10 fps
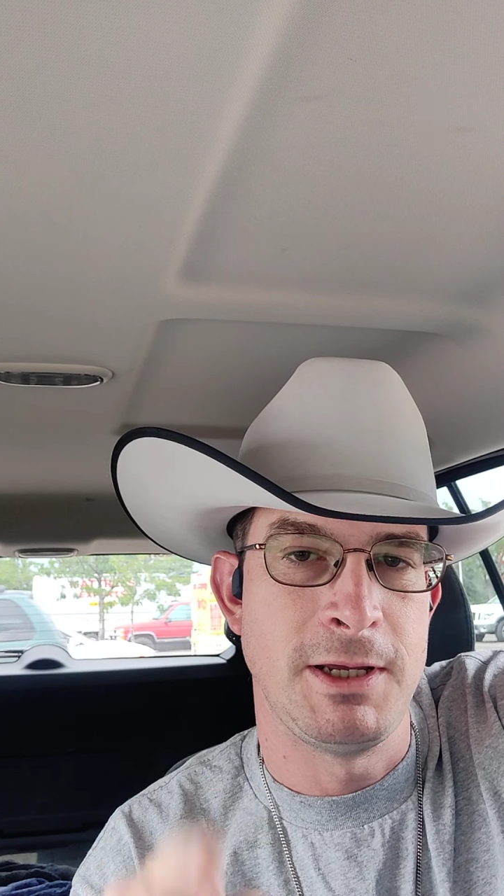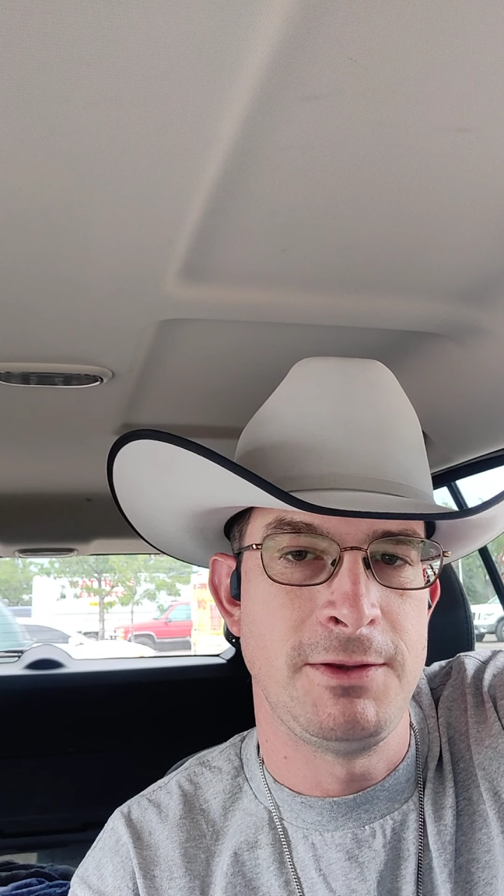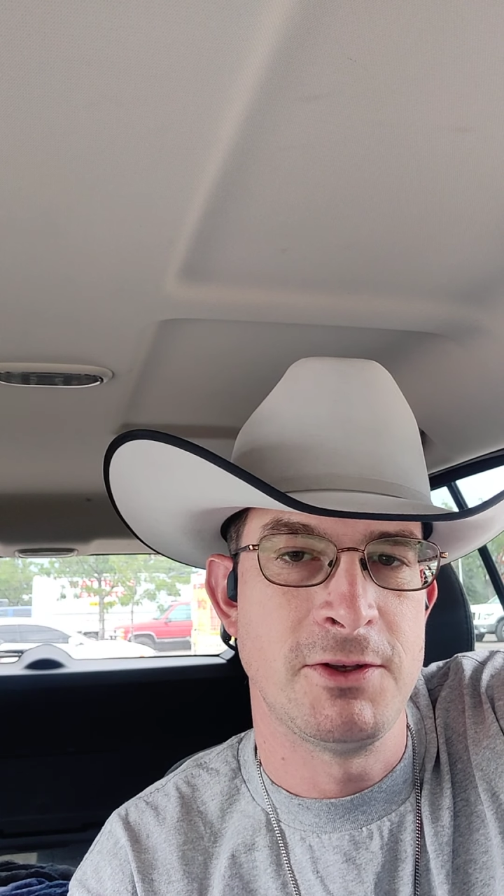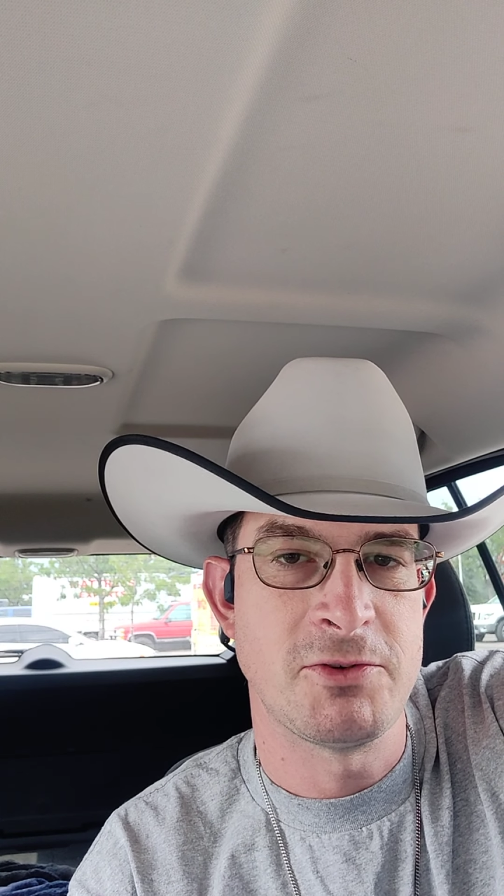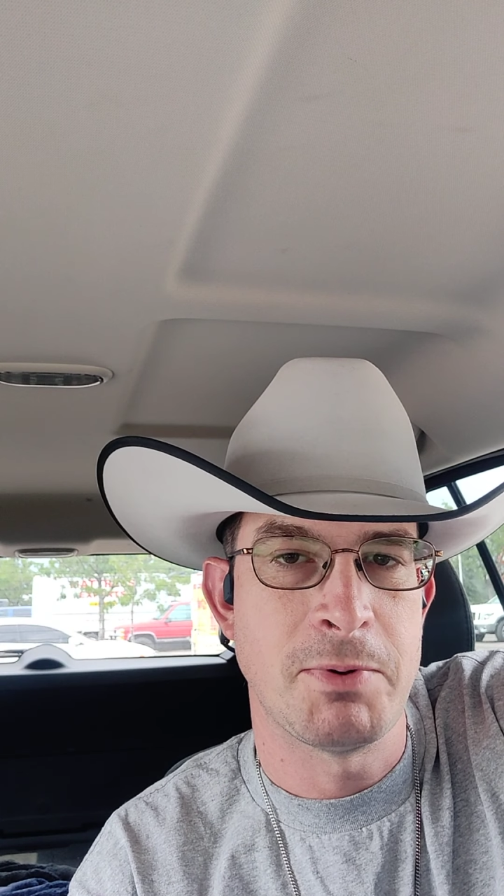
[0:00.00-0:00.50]

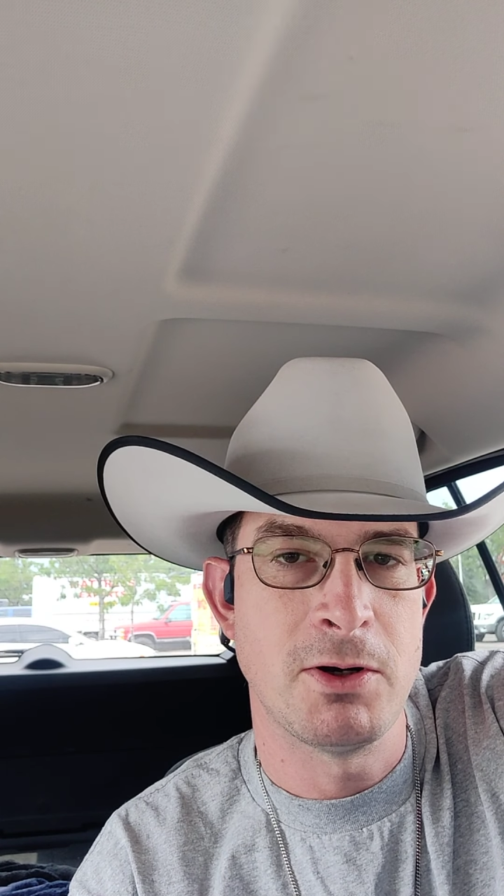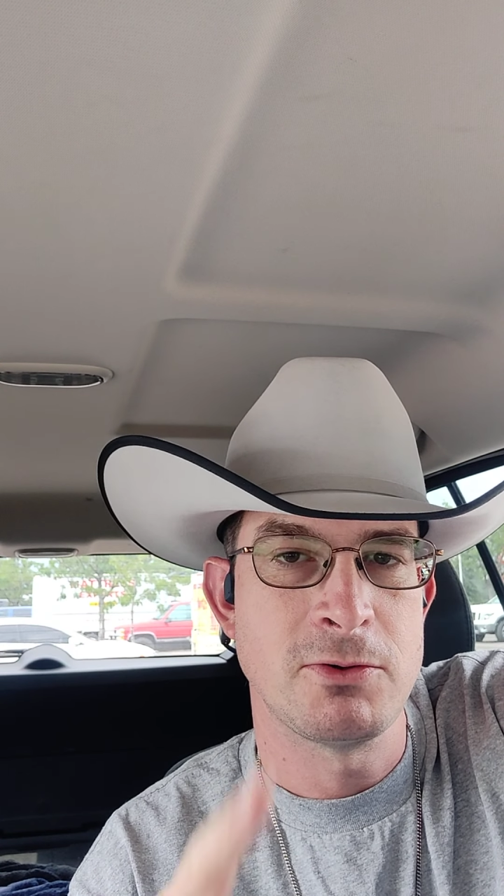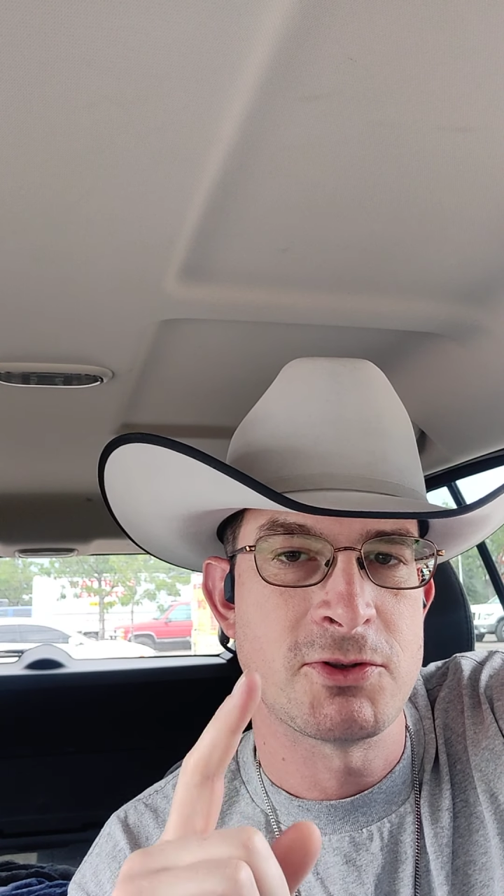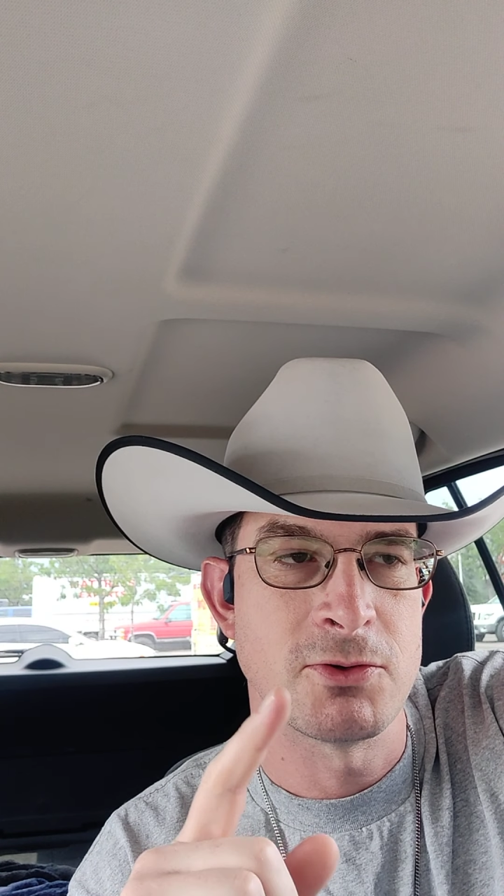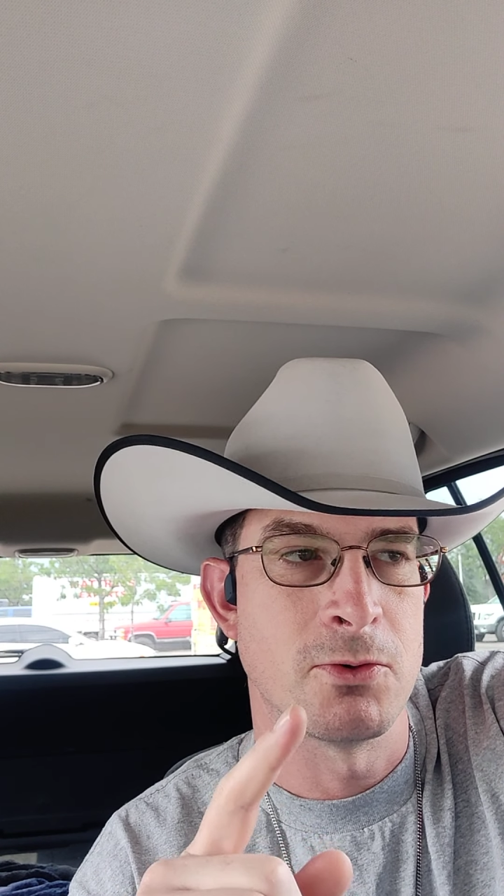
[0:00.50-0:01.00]
in this
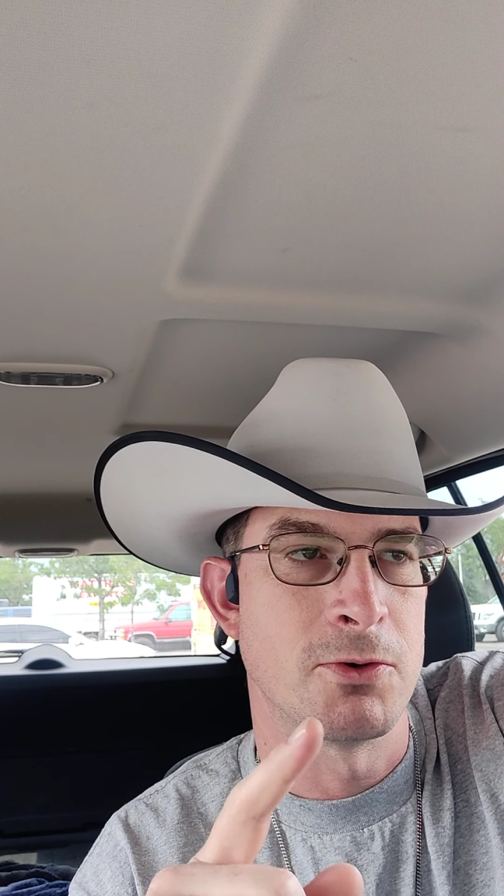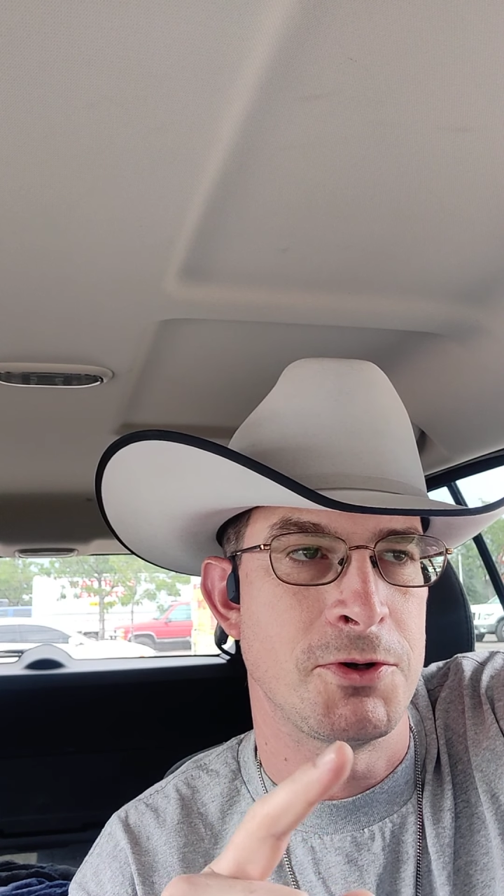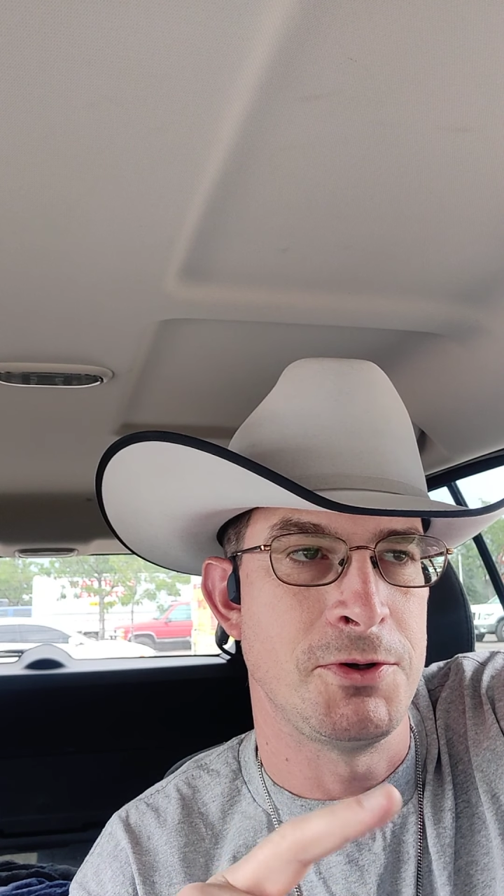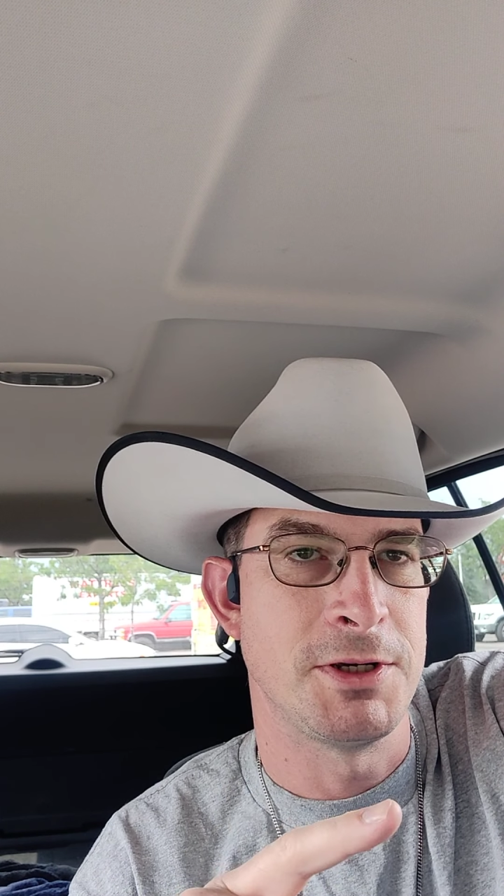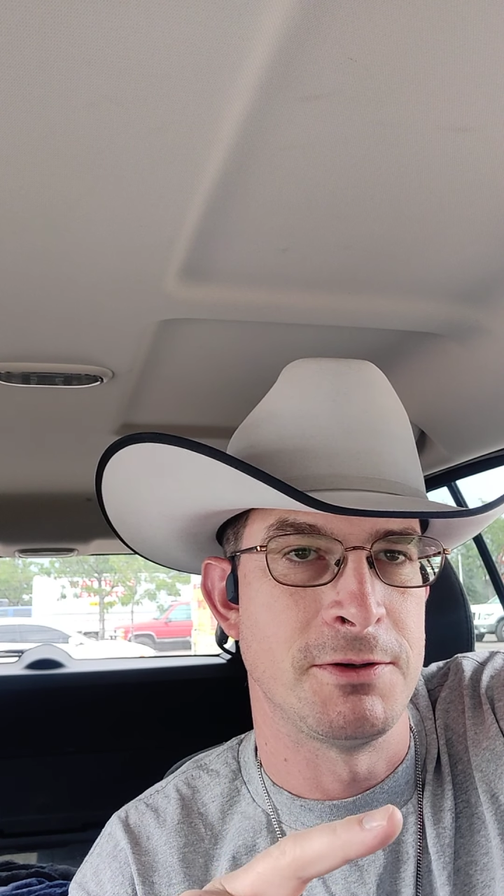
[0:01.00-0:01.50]
post or you